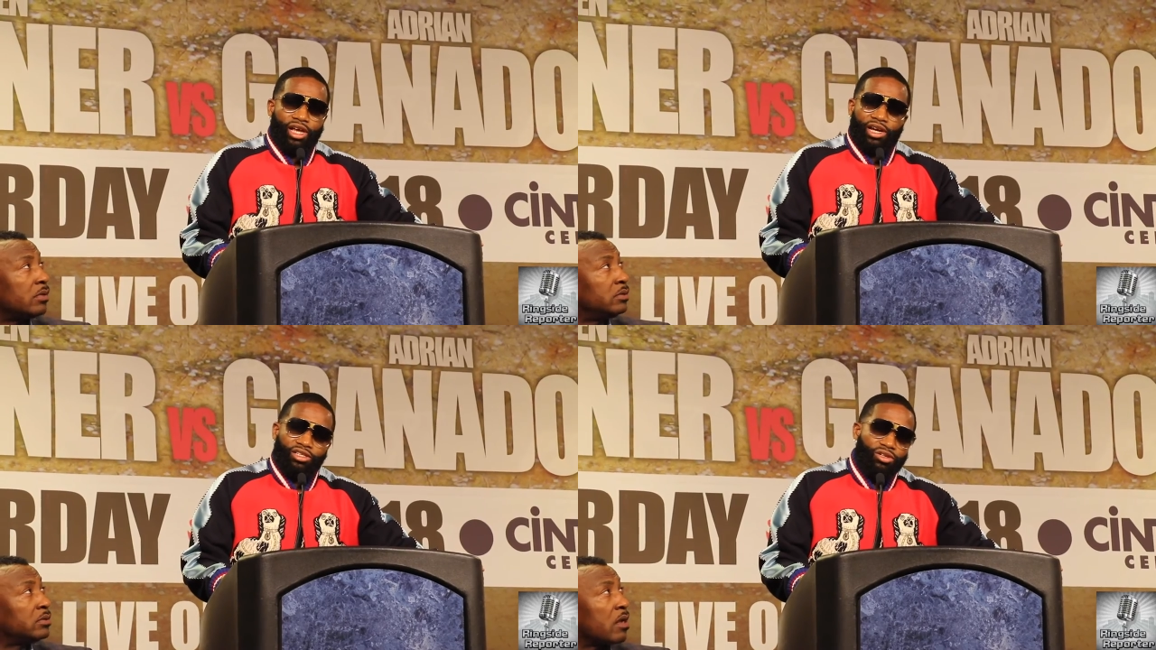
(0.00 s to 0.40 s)

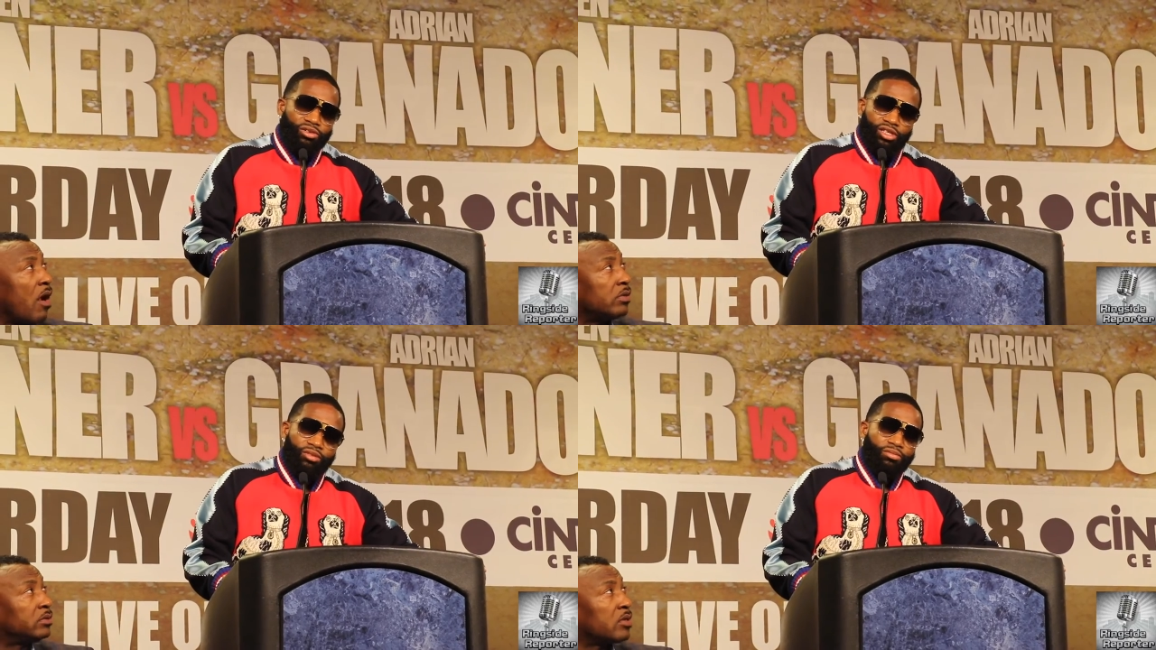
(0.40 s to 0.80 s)
Speaker 1: like I
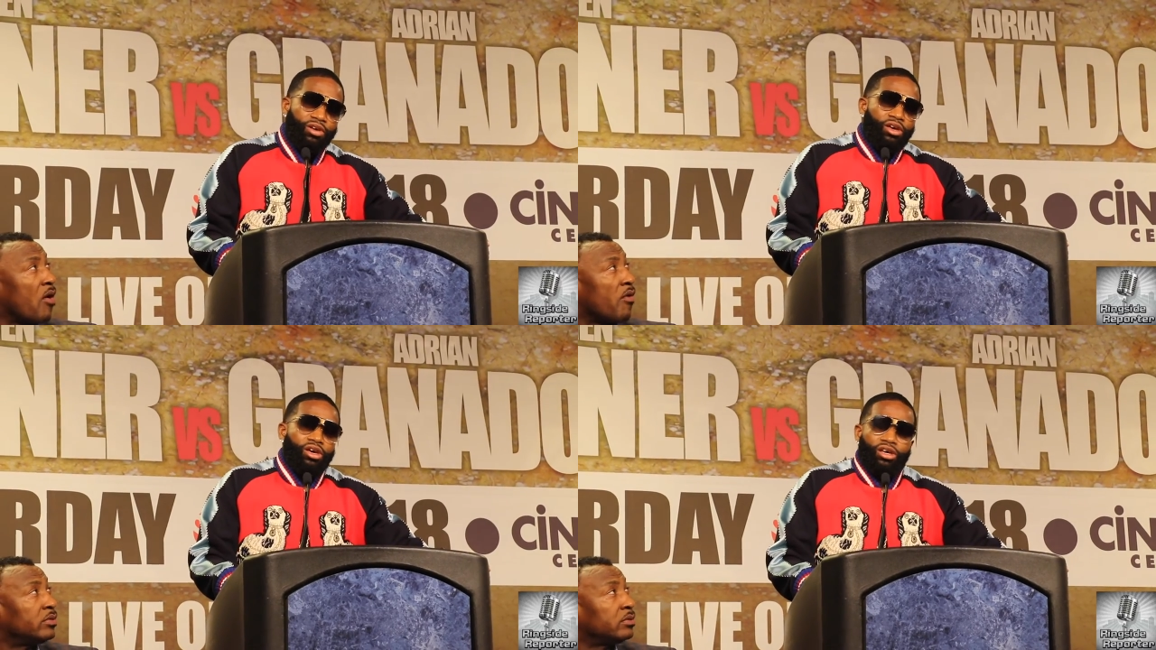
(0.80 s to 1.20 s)
told them,
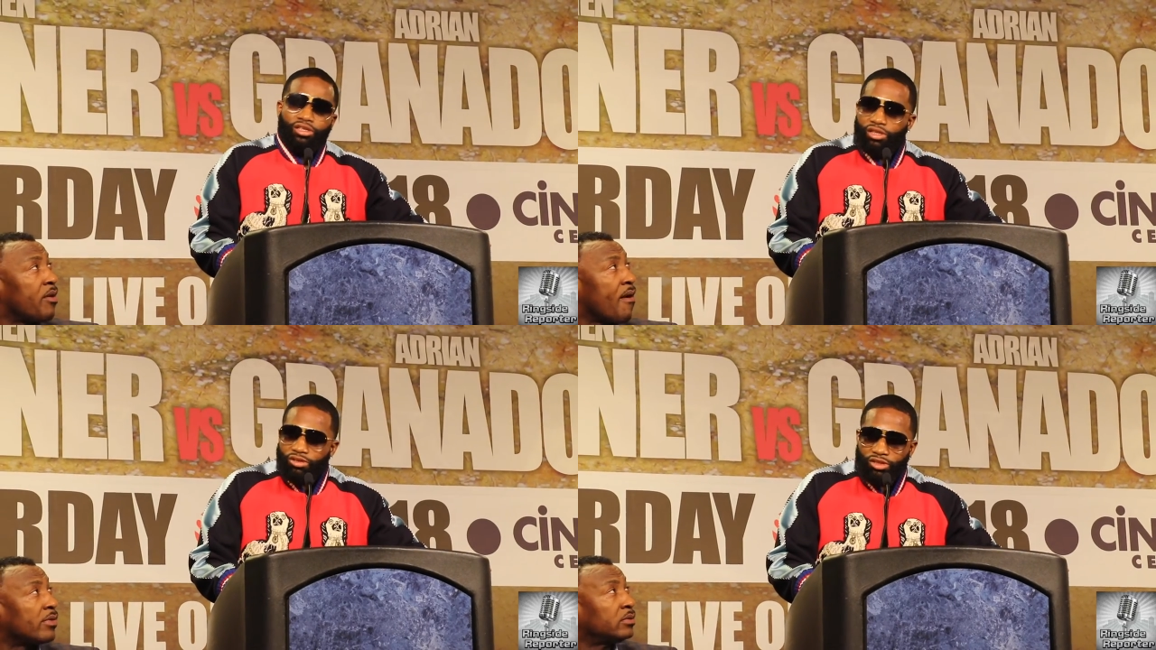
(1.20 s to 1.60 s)
as
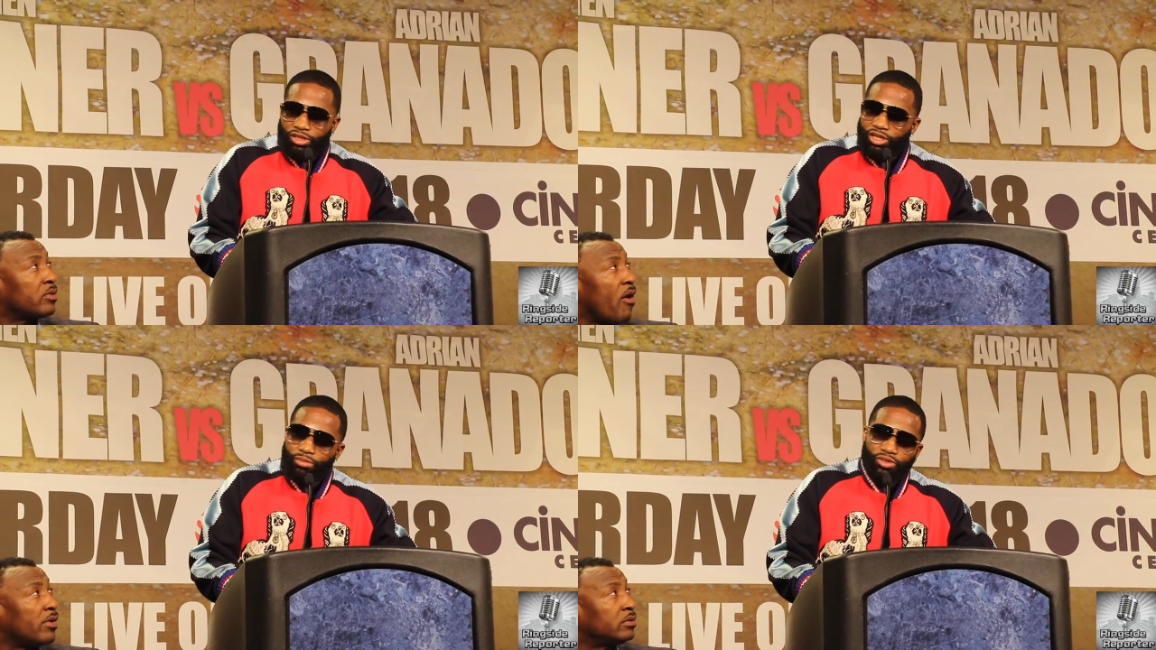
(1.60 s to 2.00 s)
long as
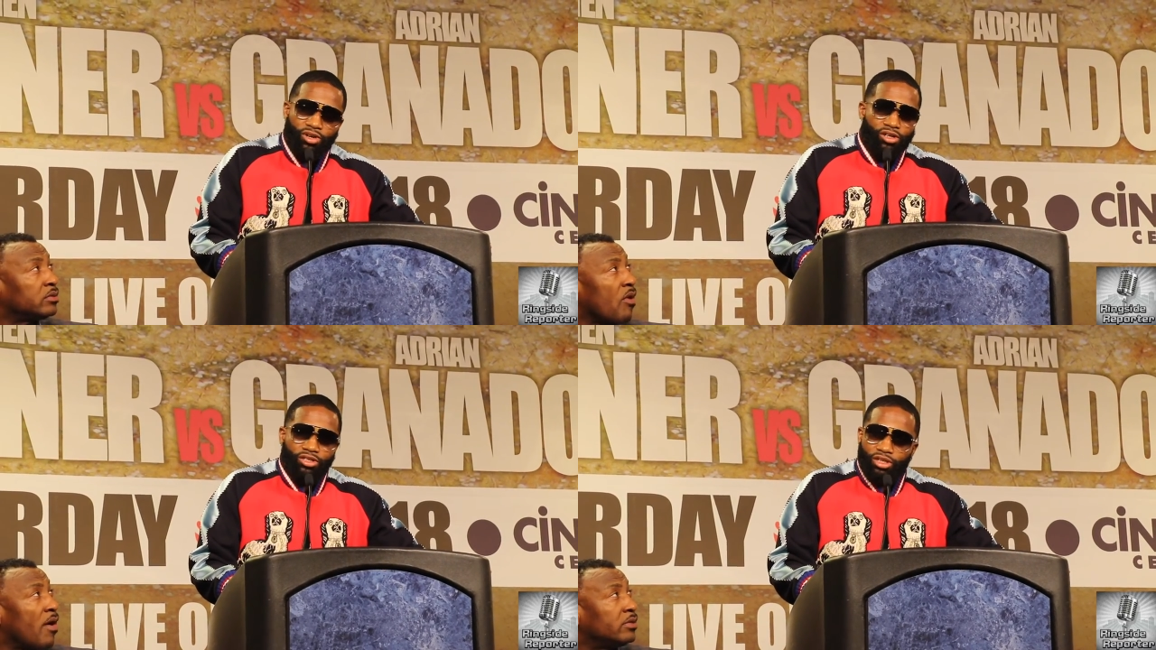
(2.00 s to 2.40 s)
the numbers
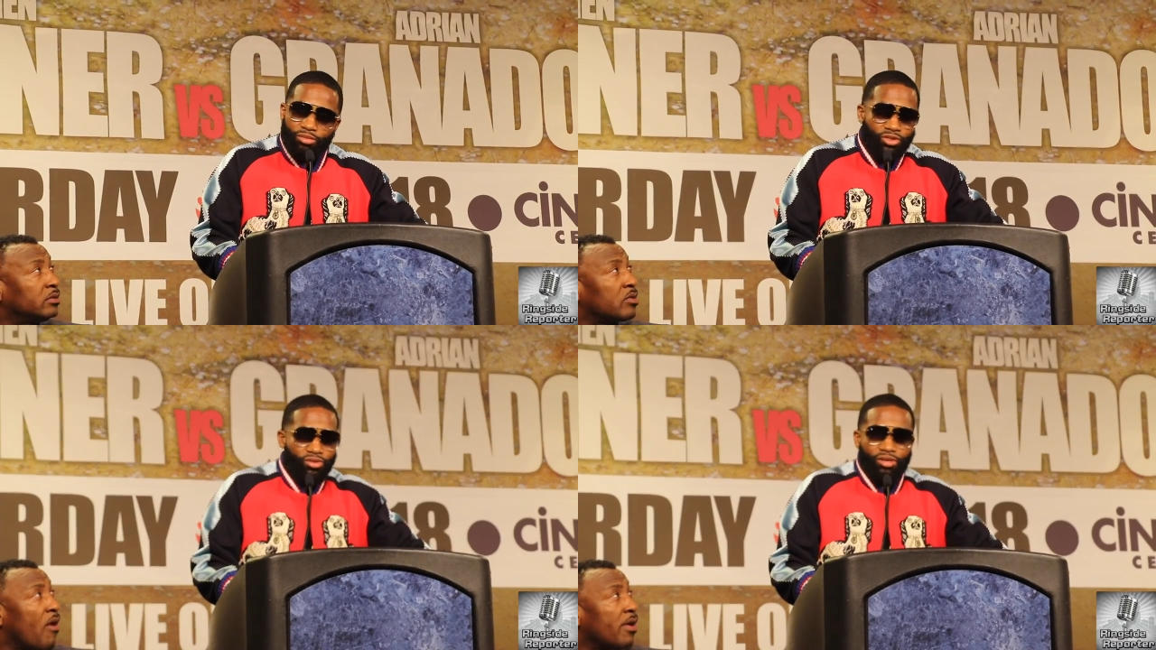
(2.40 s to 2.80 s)
are
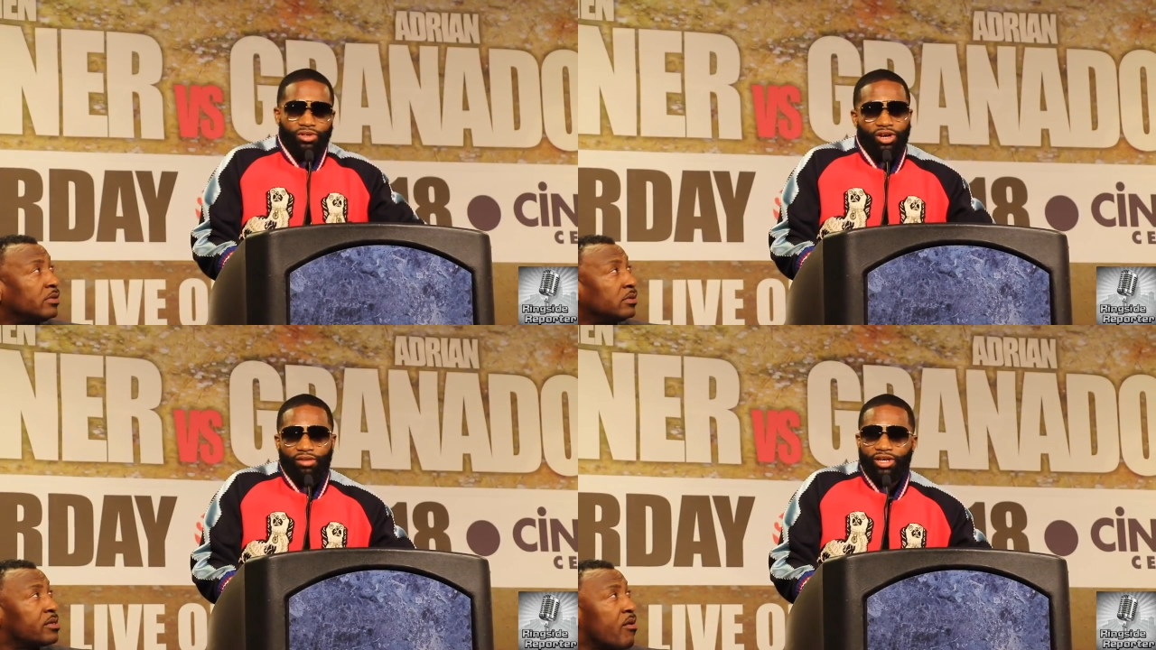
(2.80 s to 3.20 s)
numbers right, we're
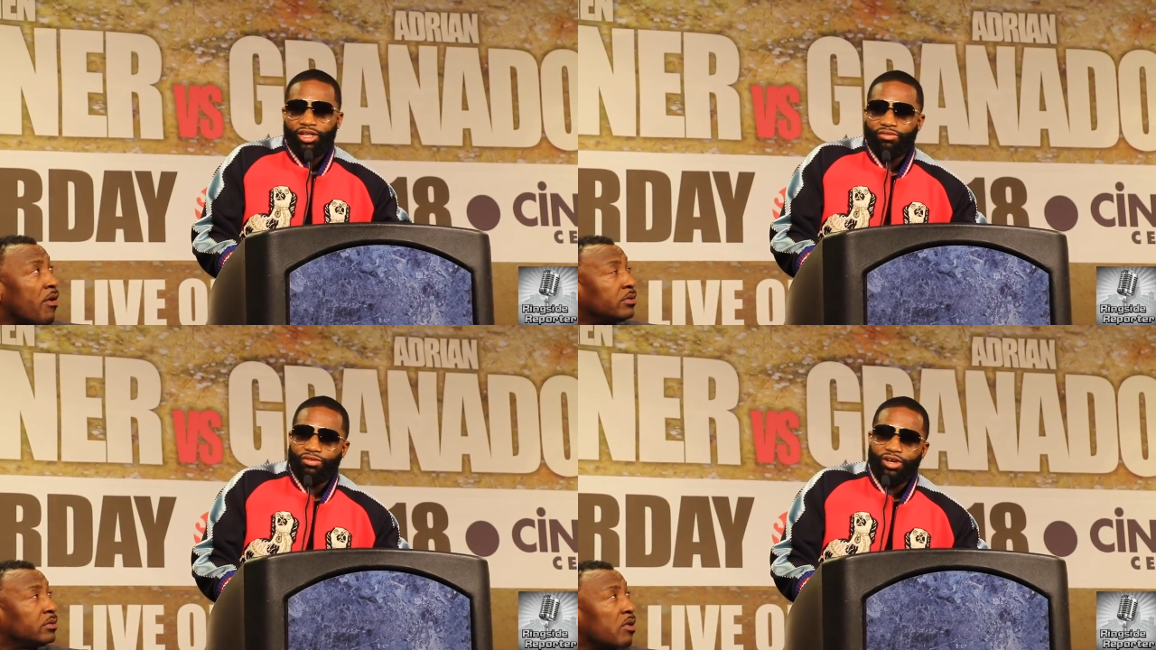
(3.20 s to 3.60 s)
gonna have a
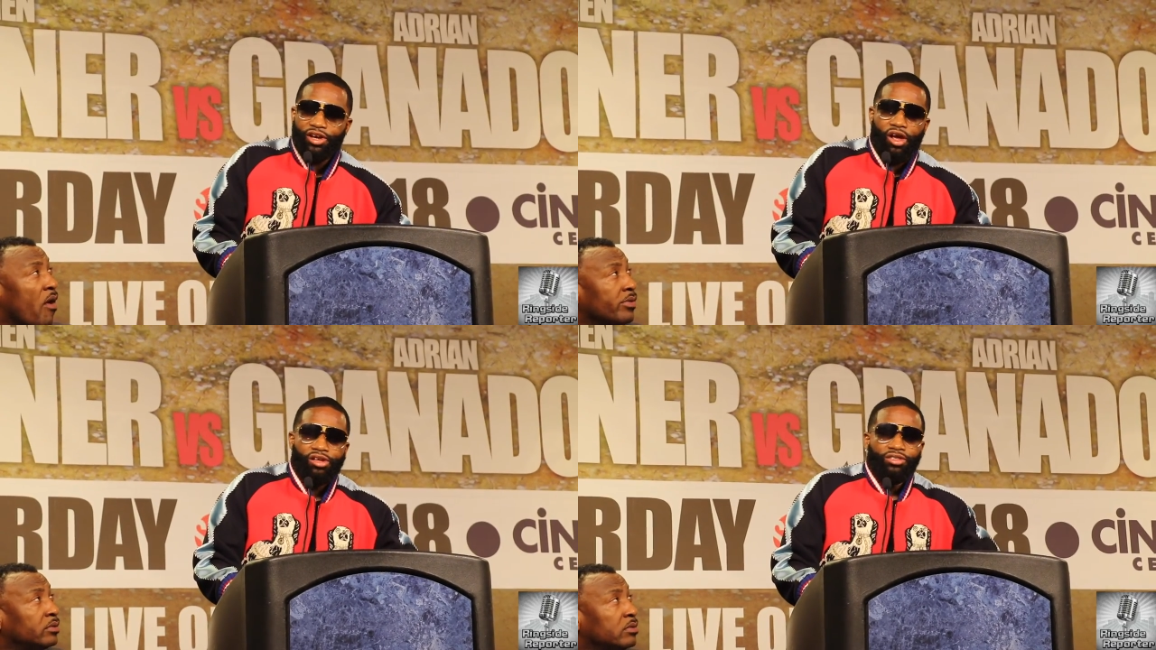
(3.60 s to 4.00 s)
hell of a fight.